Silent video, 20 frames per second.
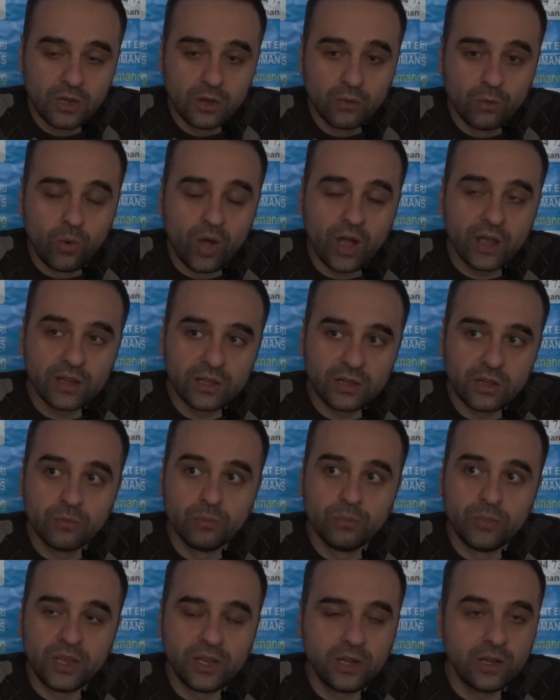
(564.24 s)
while
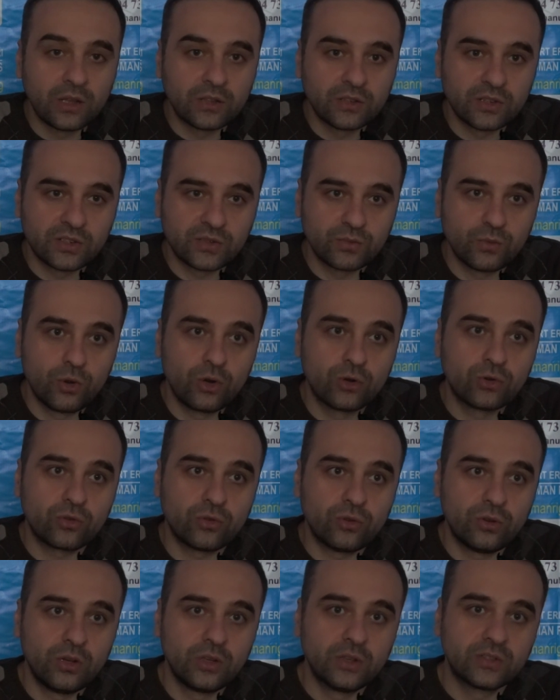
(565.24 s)
many others were
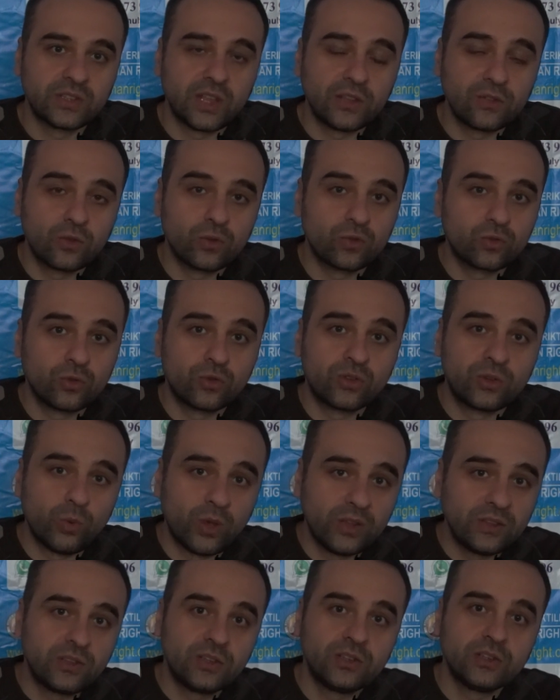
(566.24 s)
sentenced to
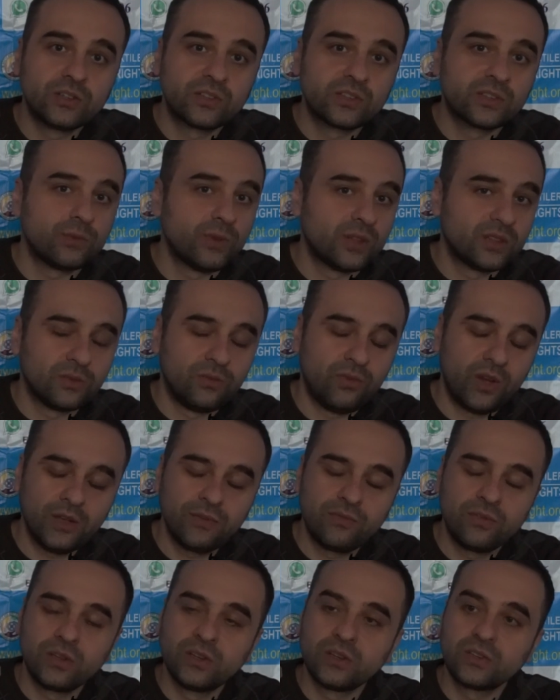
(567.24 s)
20 years,
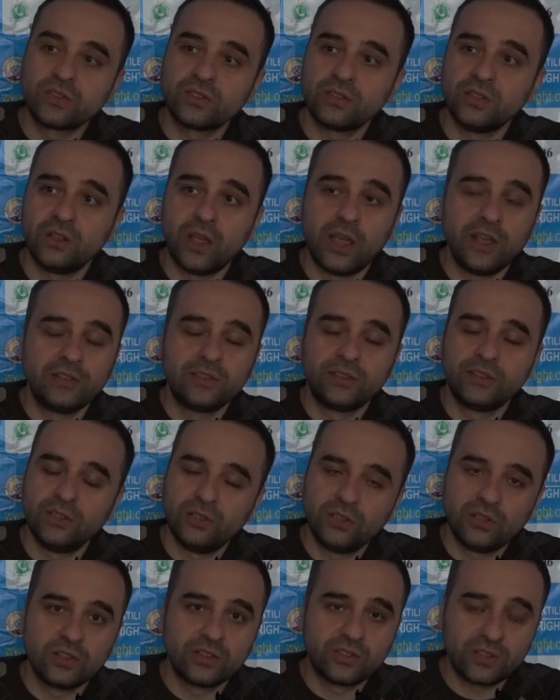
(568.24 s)
25 years,
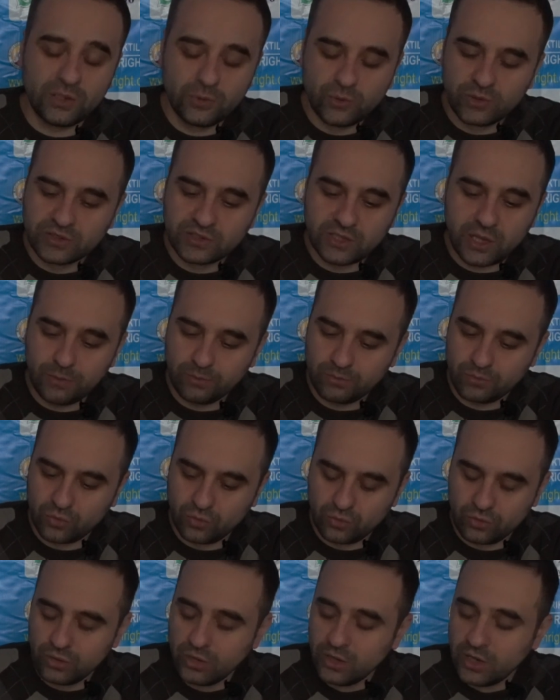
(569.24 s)
18 years, even some
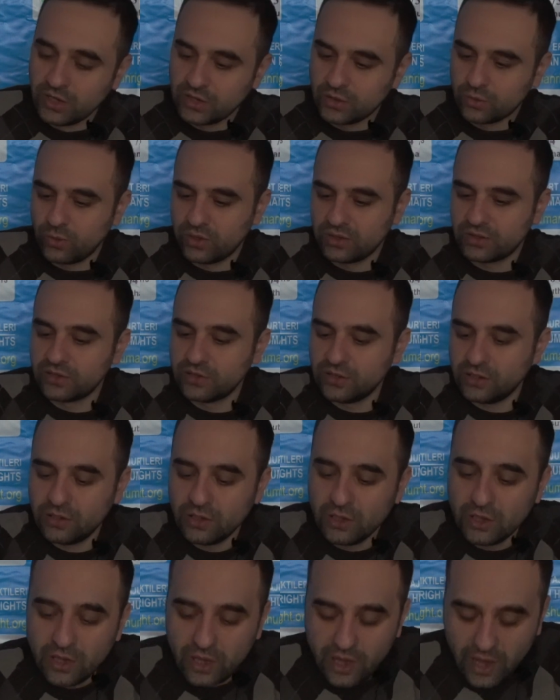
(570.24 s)
to
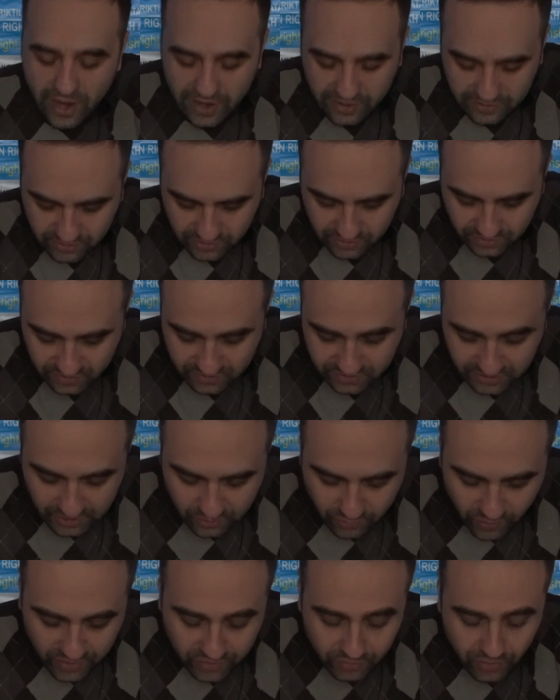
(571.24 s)
28 years.
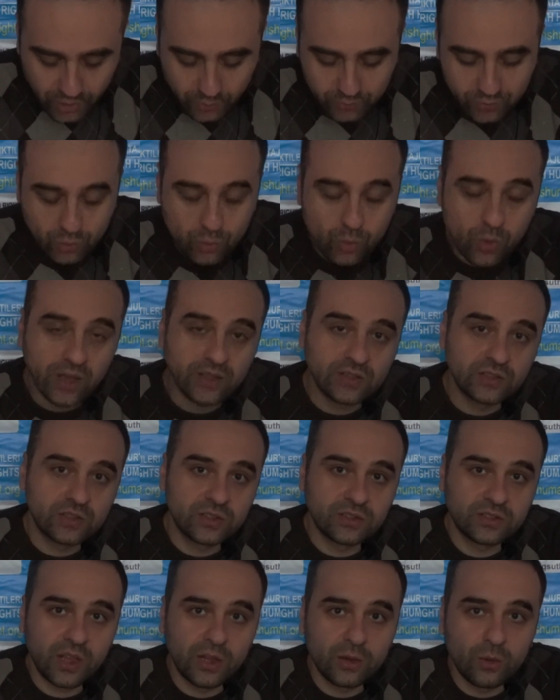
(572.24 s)
That was one of the
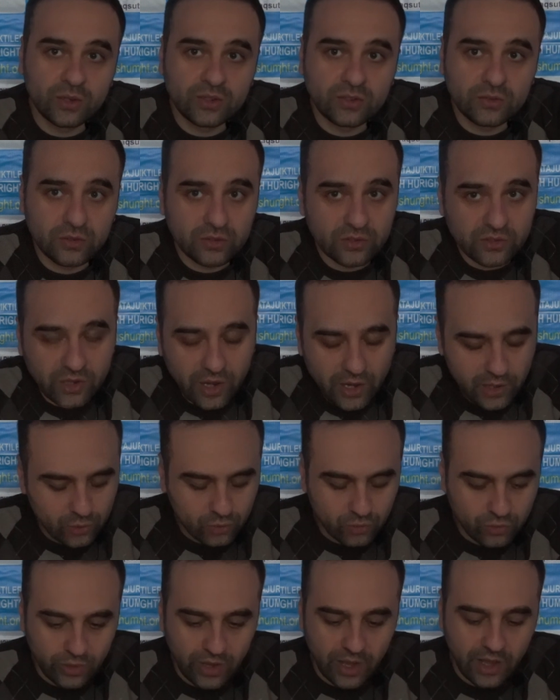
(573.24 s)
questions I was
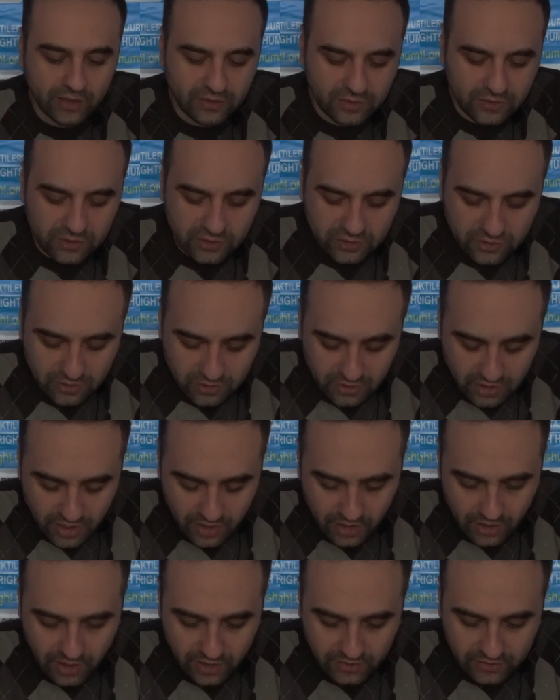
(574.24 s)
trying to
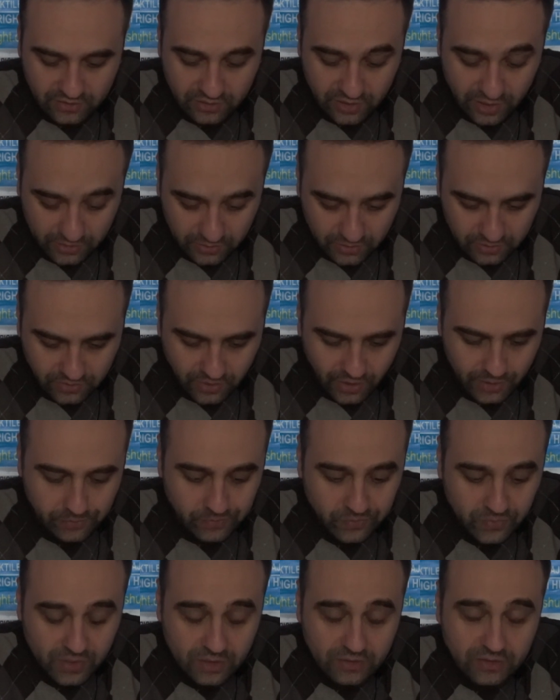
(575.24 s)
answer at the
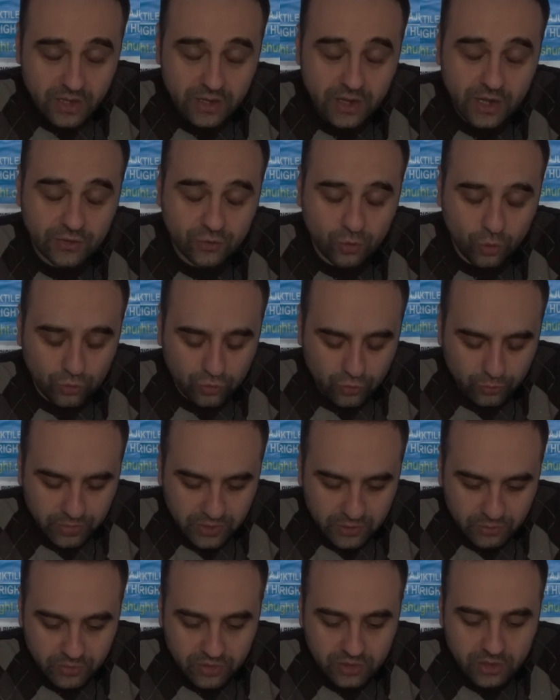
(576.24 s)
time. Then I talked to
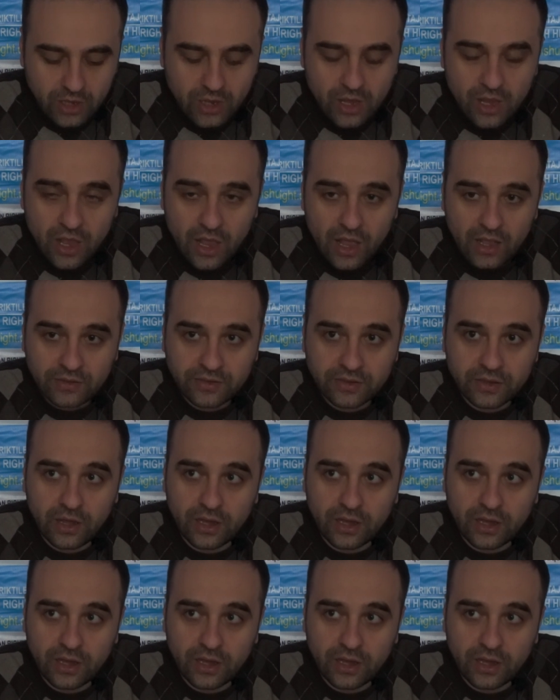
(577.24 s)
people, and